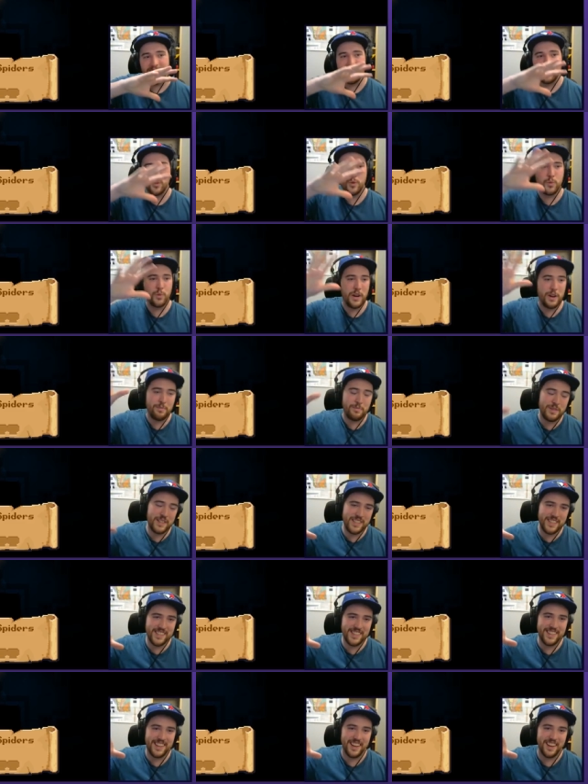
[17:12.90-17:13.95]

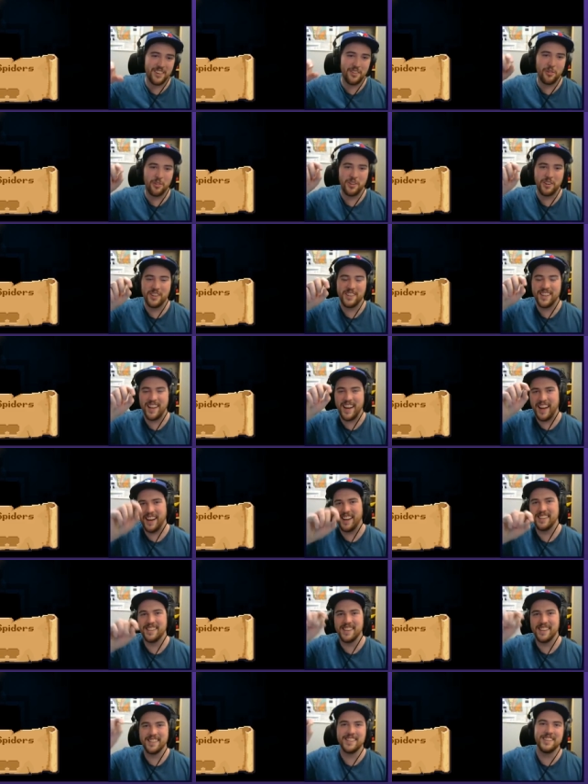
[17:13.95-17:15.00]
crypts in order to
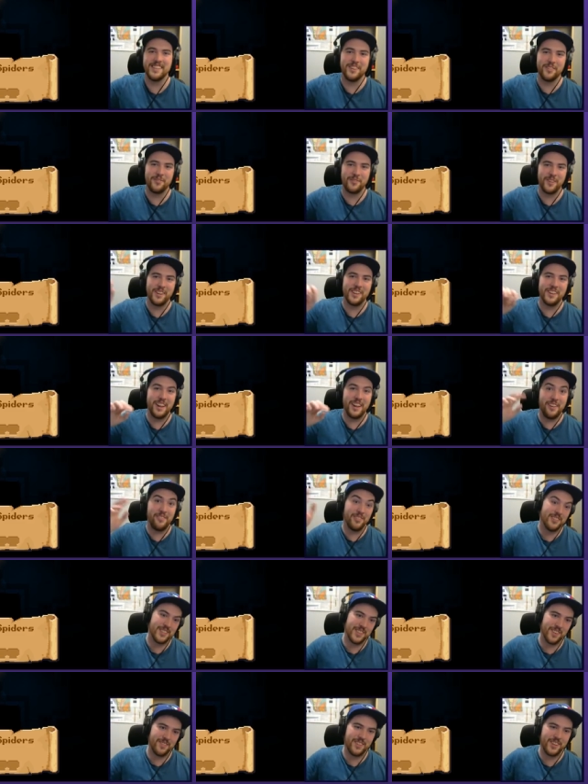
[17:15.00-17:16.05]
access the different
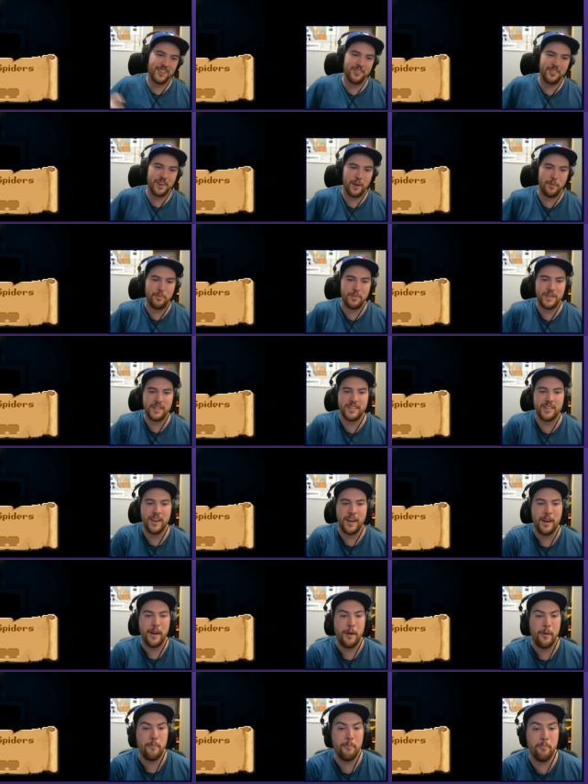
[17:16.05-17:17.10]
levels of the crypts.
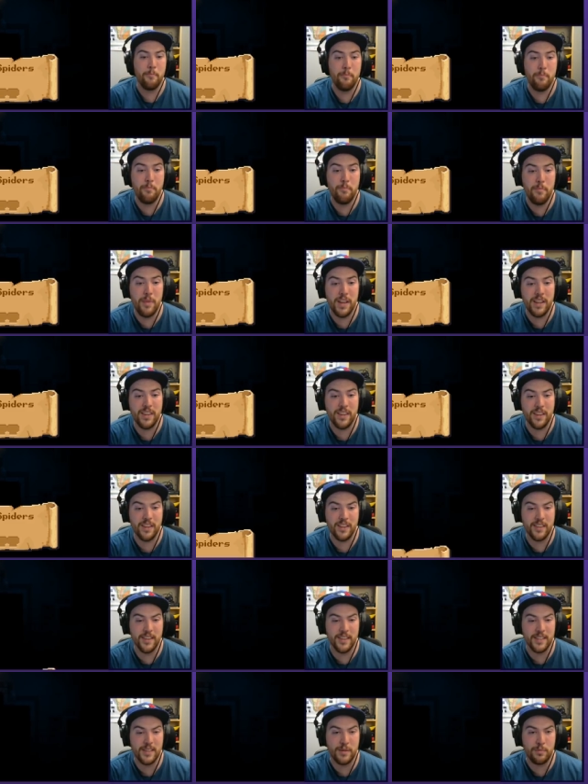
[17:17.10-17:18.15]
Myth
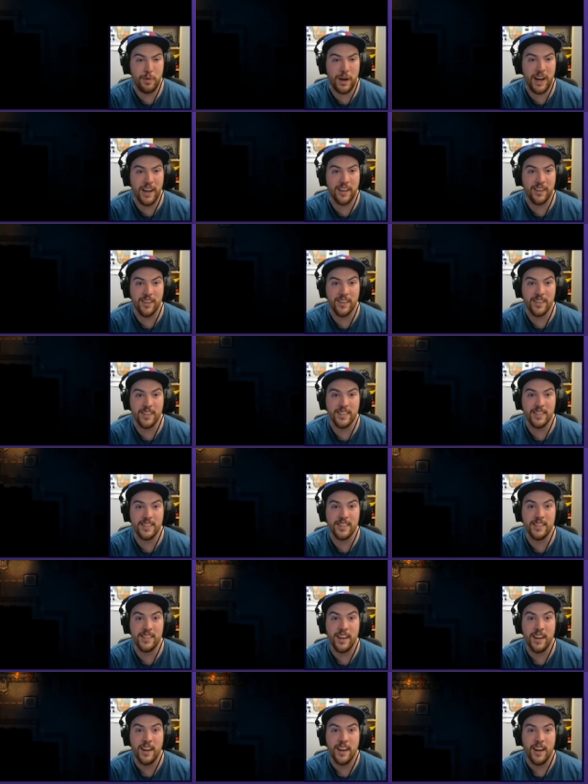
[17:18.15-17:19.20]
the
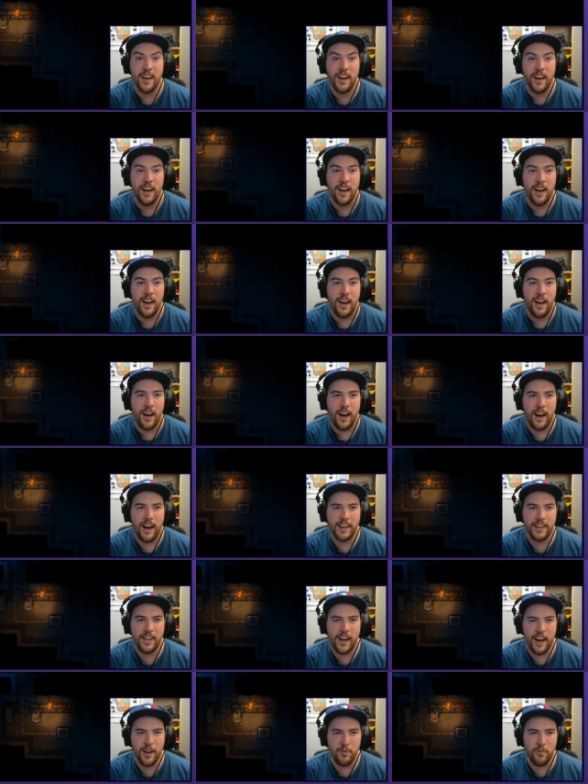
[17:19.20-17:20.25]
Spiders. I
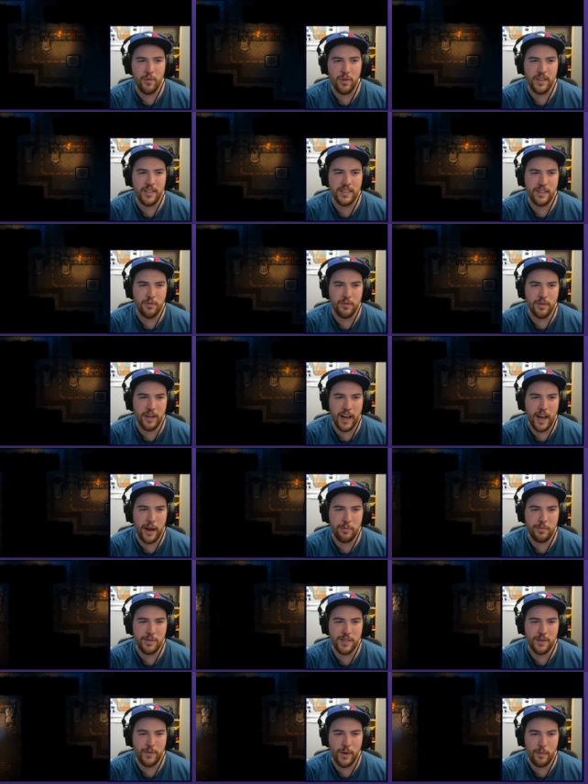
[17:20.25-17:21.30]
kind of want to see what
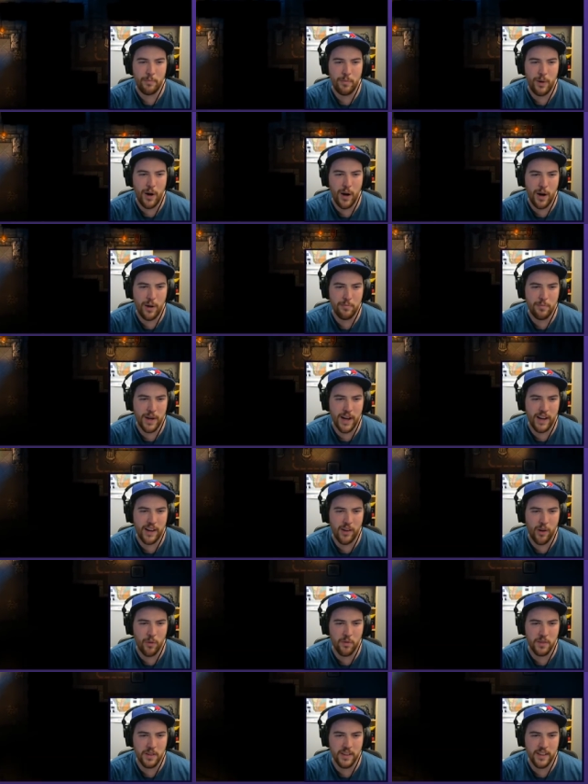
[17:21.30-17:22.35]
happens if I pop back
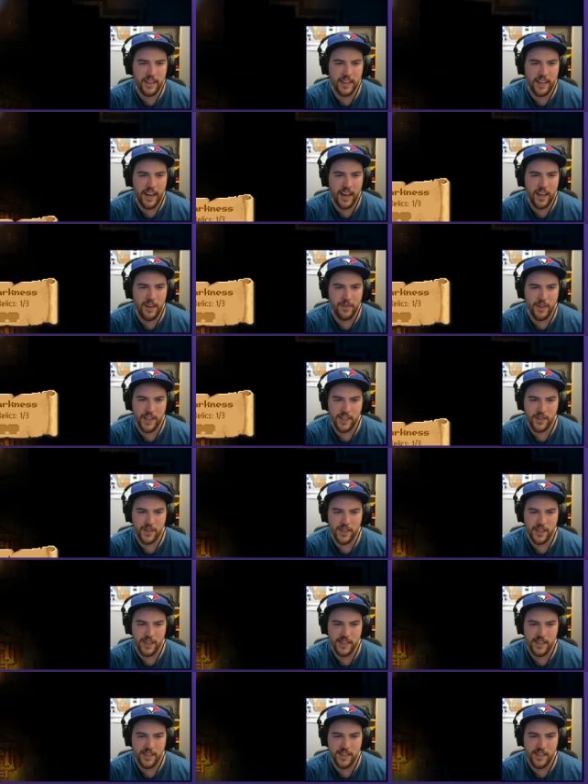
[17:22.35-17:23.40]
over to the cave
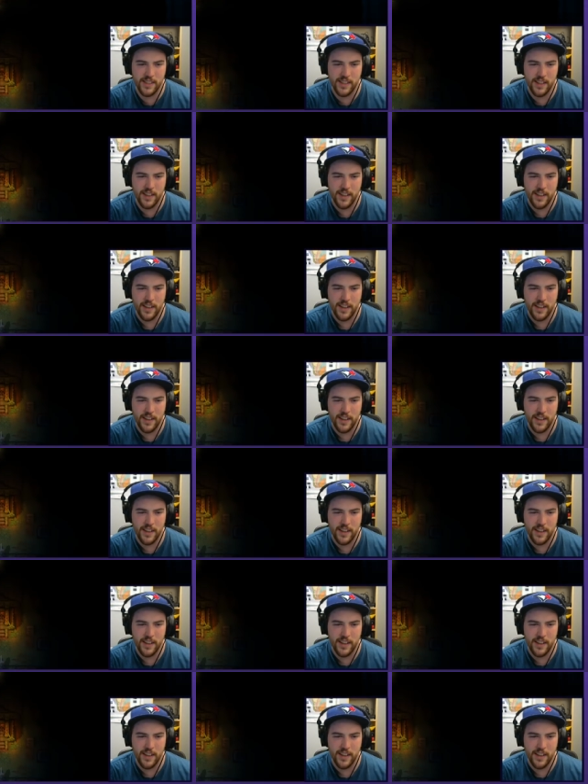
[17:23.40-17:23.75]
entrance.